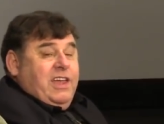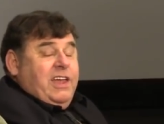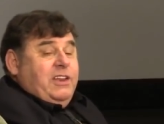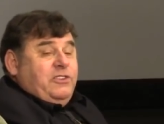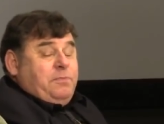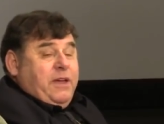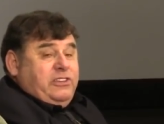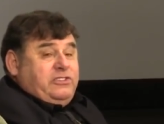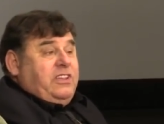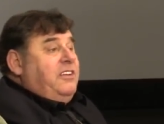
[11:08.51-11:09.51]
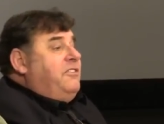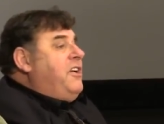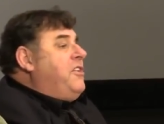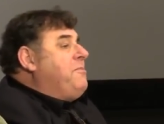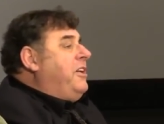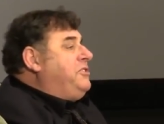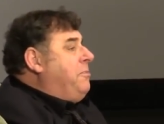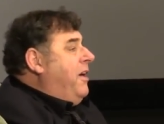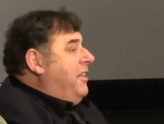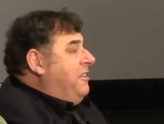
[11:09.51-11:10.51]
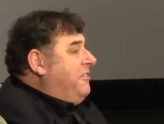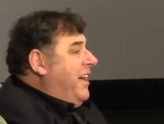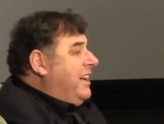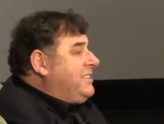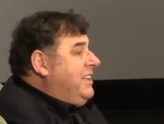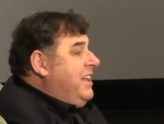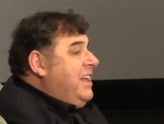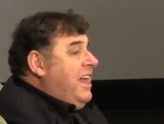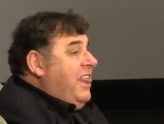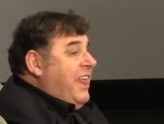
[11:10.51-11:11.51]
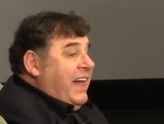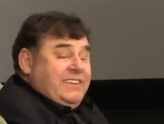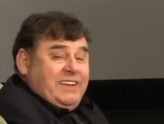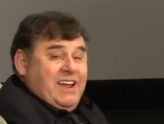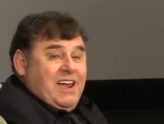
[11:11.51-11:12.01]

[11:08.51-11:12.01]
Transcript: it is based very much upon the fact that